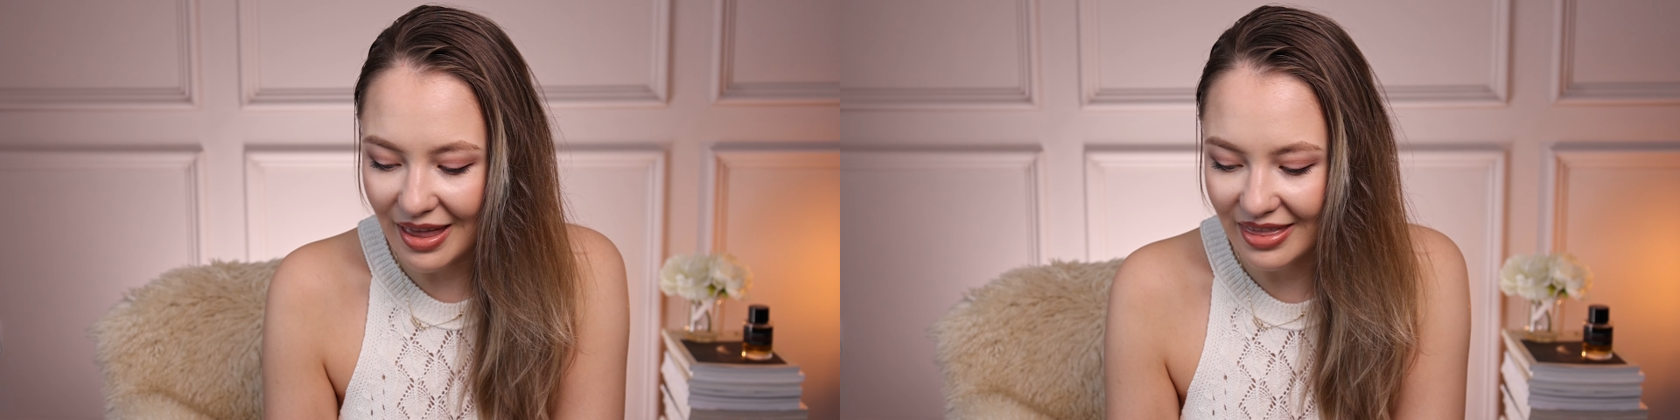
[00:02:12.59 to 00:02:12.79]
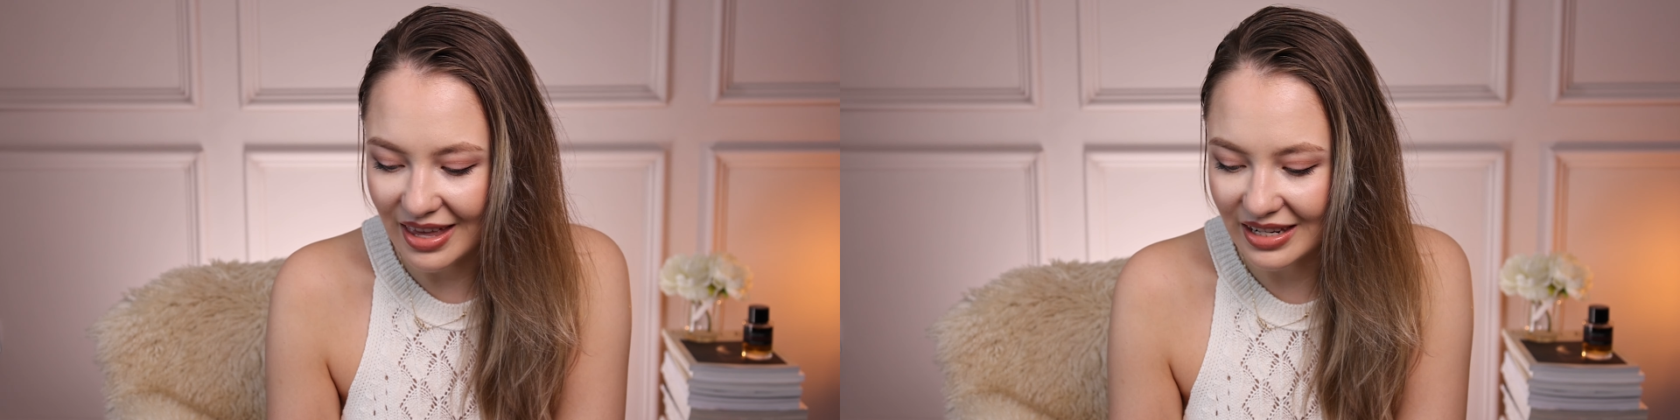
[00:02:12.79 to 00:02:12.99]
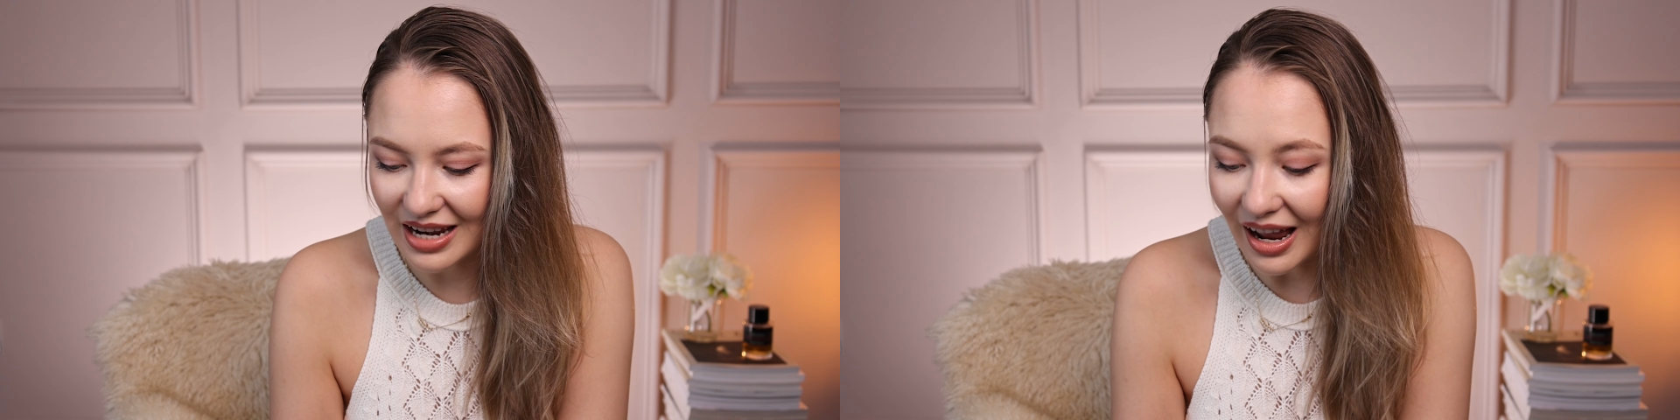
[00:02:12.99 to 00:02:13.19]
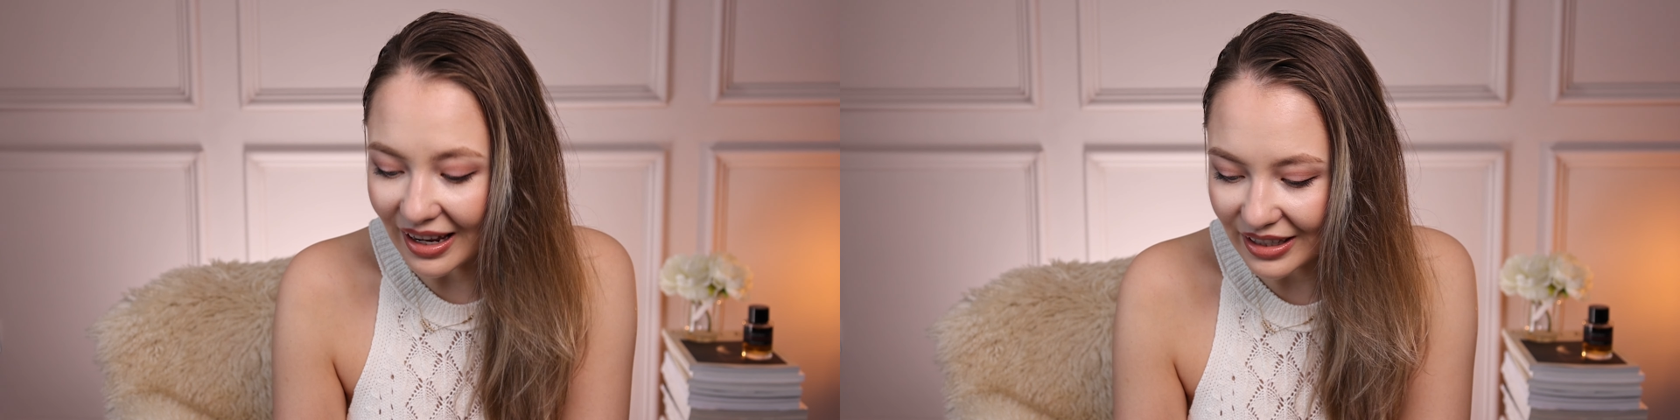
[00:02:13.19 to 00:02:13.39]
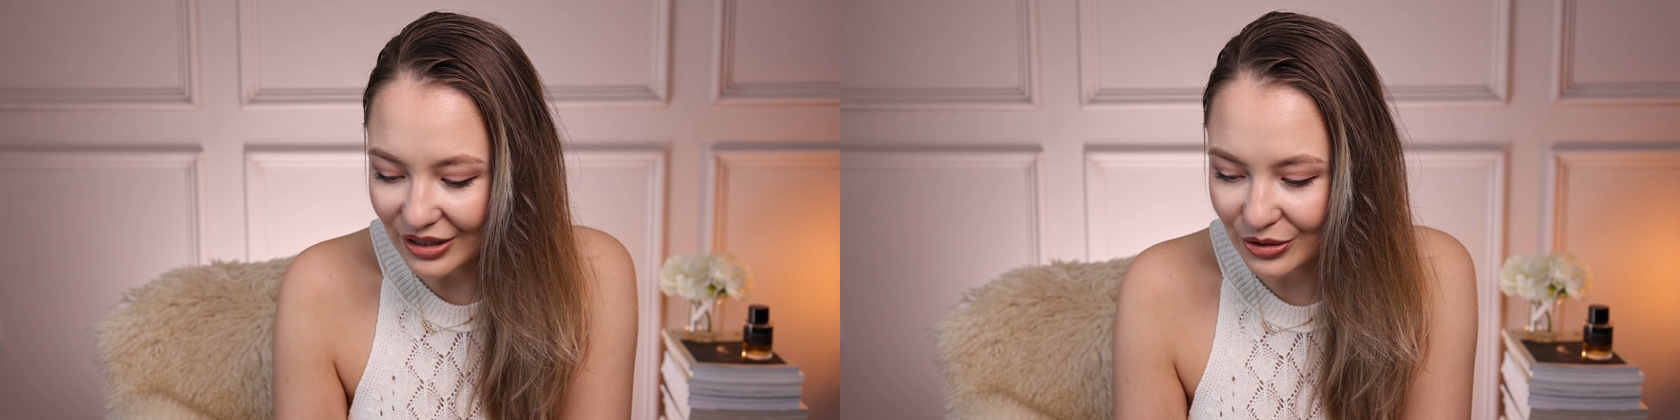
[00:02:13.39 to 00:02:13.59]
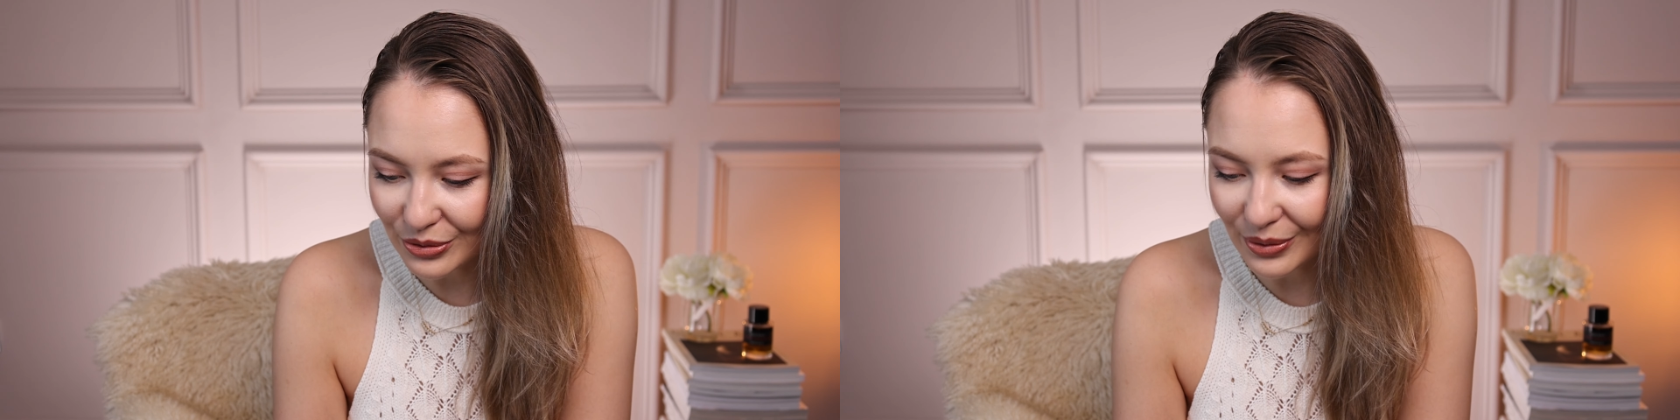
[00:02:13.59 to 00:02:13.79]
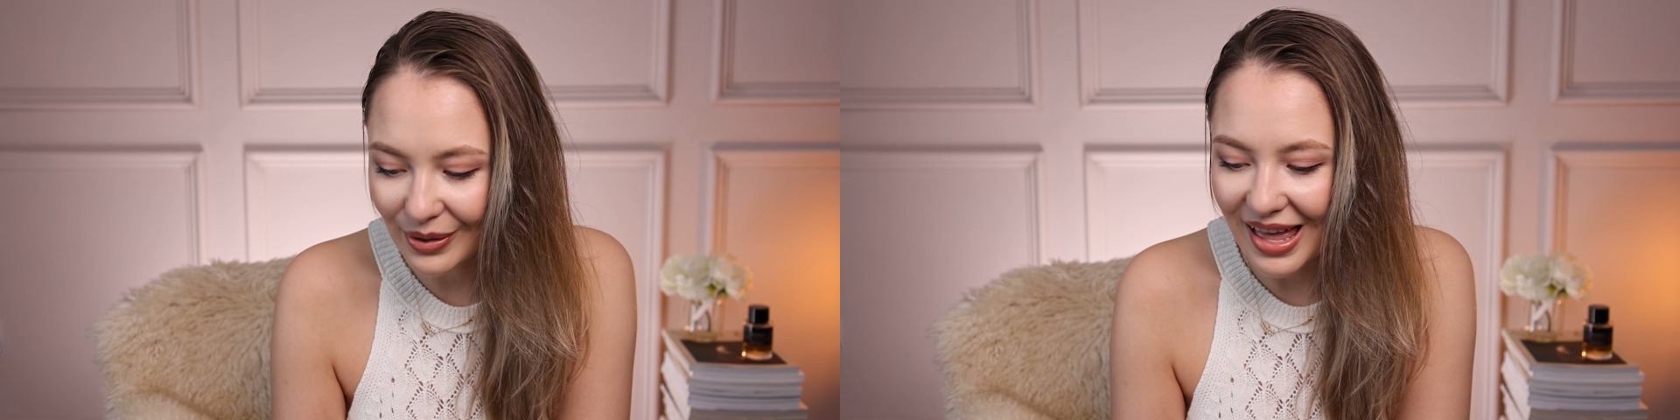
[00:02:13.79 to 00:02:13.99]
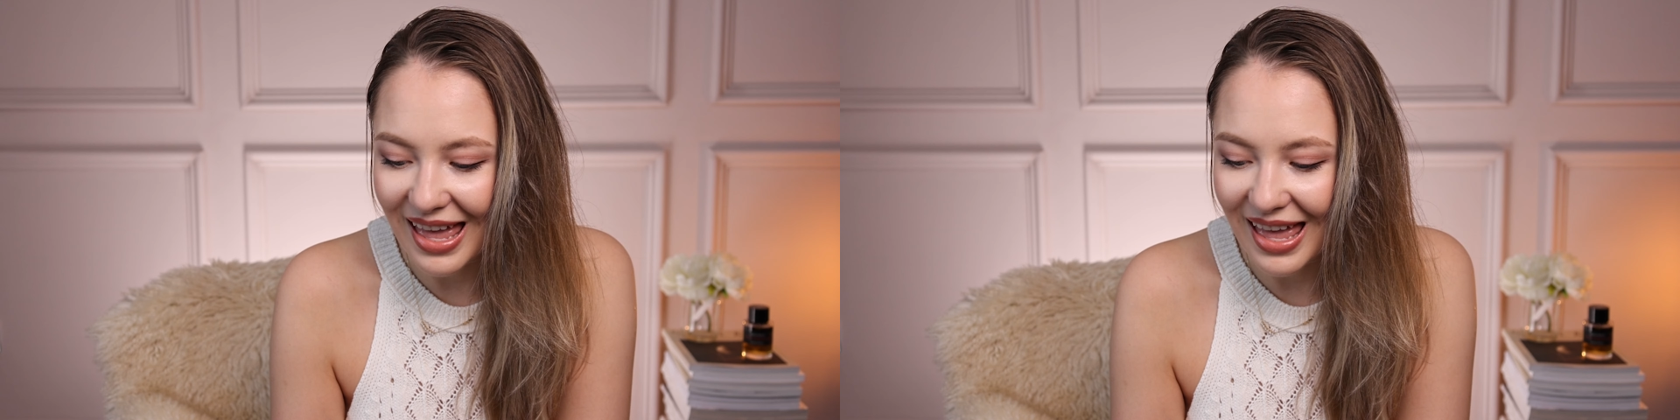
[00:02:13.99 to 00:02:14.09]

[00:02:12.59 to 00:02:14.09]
that I adore,